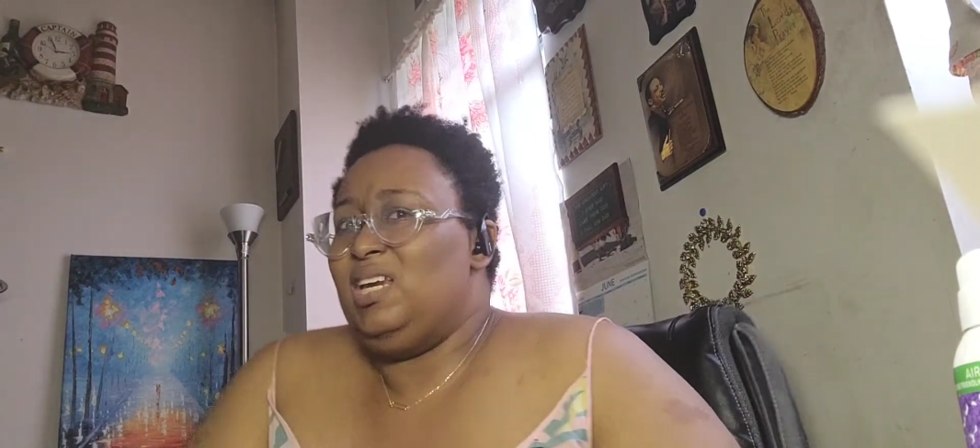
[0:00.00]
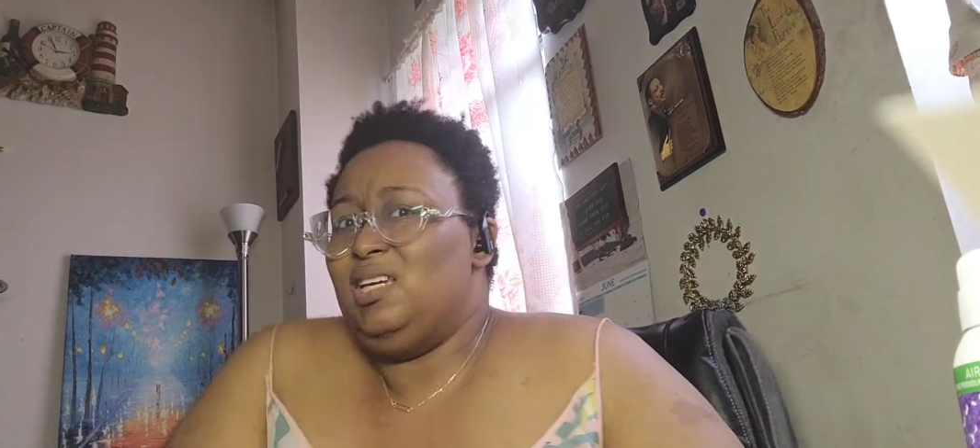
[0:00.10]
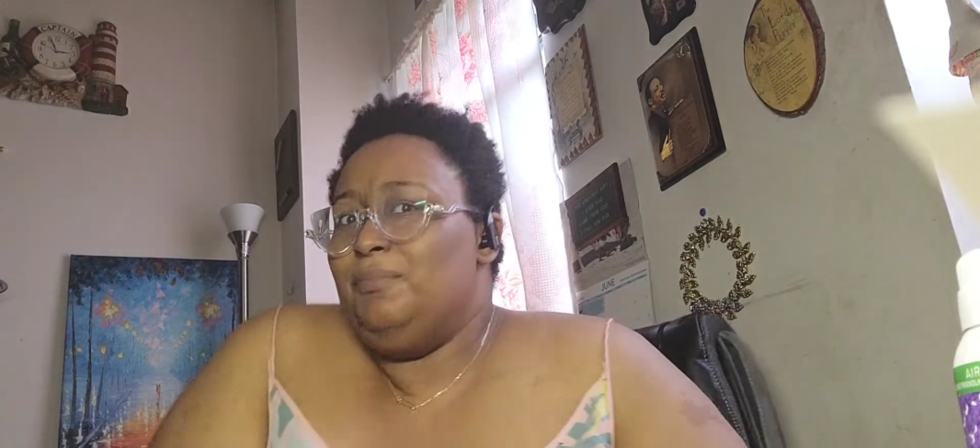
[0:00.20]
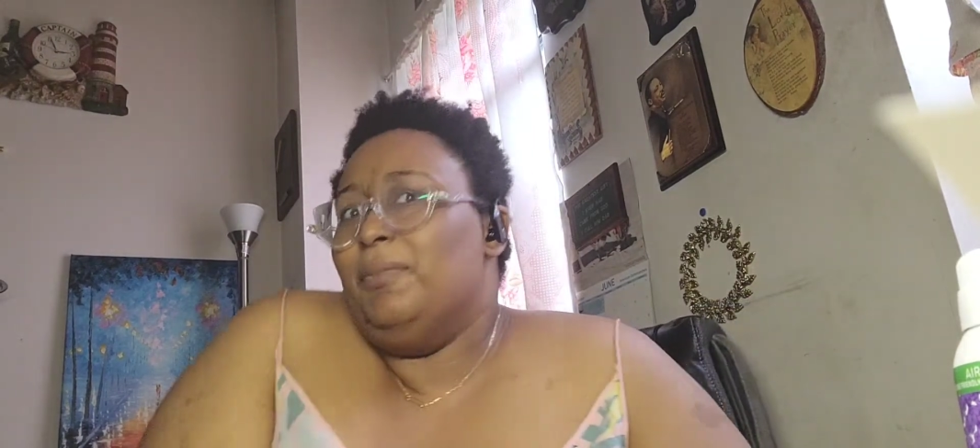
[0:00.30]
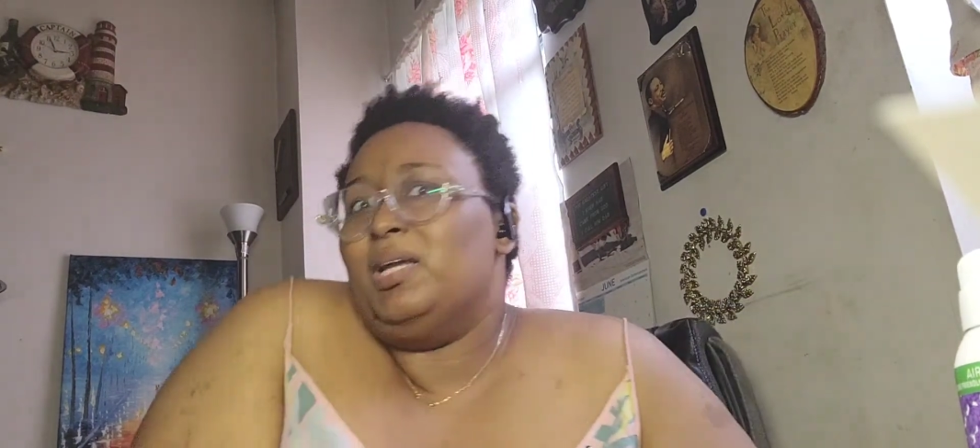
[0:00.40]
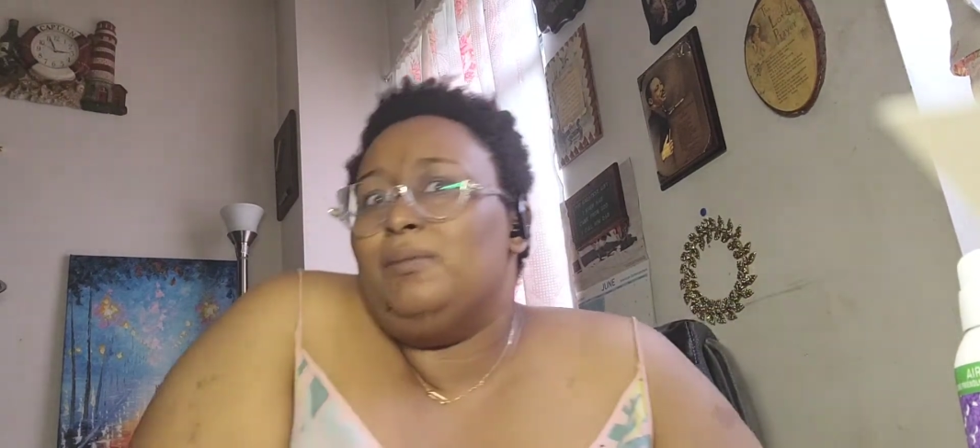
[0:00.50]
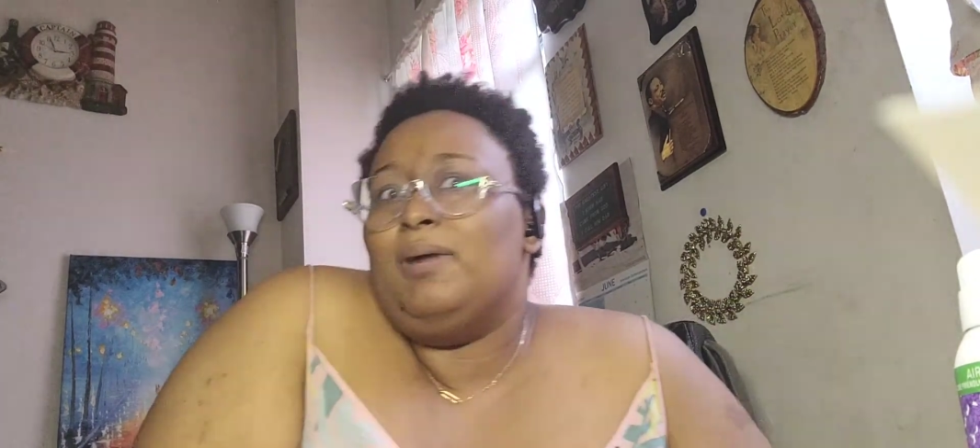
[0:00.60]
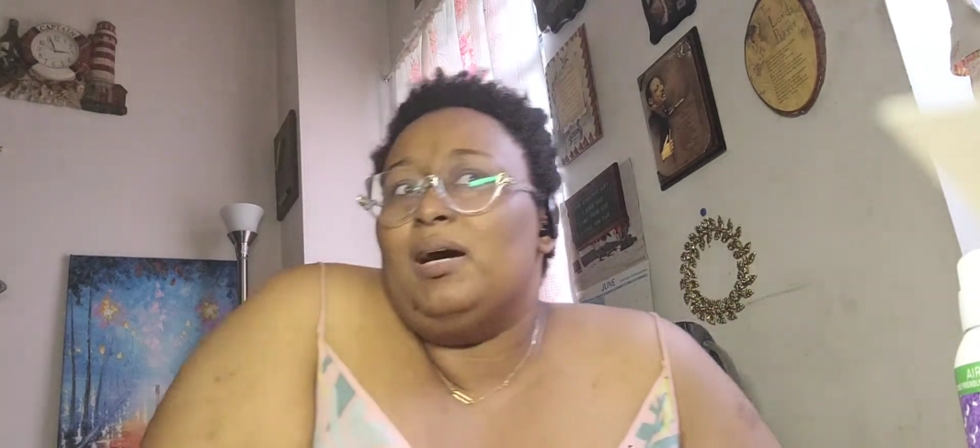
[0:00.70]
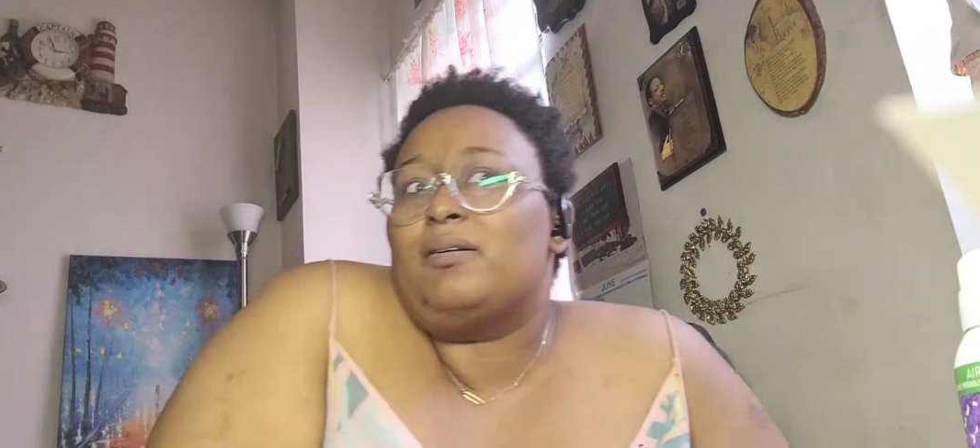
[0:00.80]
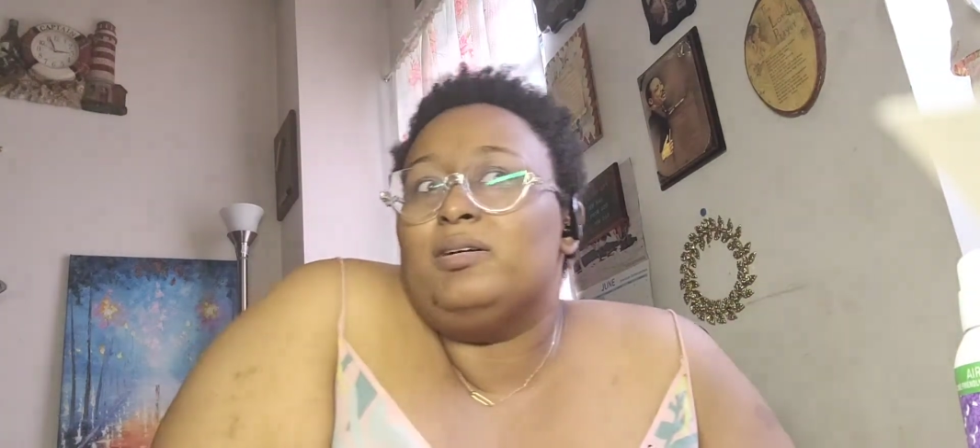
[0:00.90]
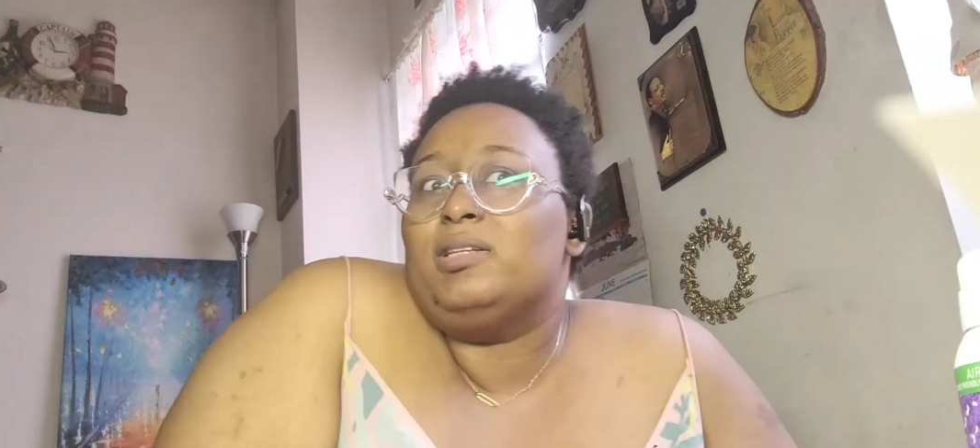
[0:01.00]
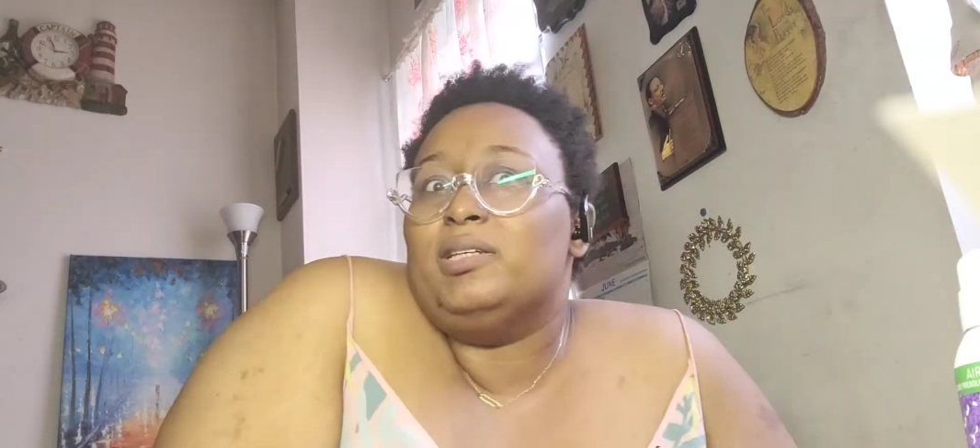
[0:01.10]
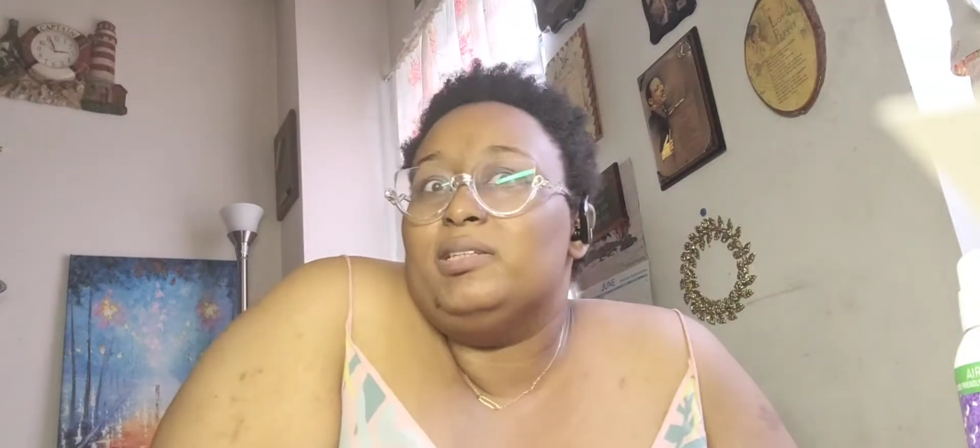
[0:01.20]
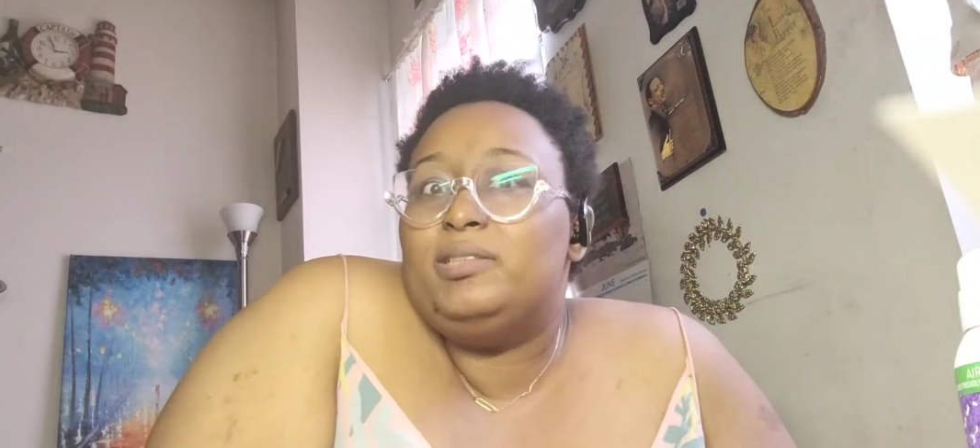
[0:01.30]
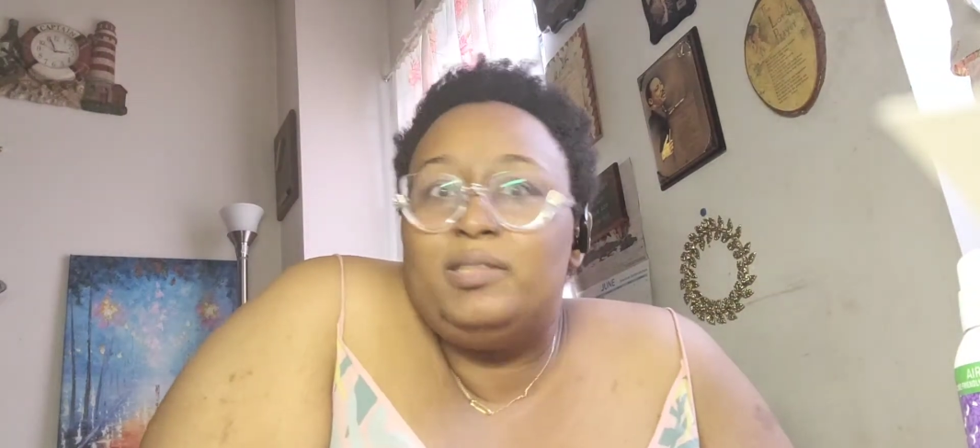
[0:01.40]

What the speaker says: any money back, really.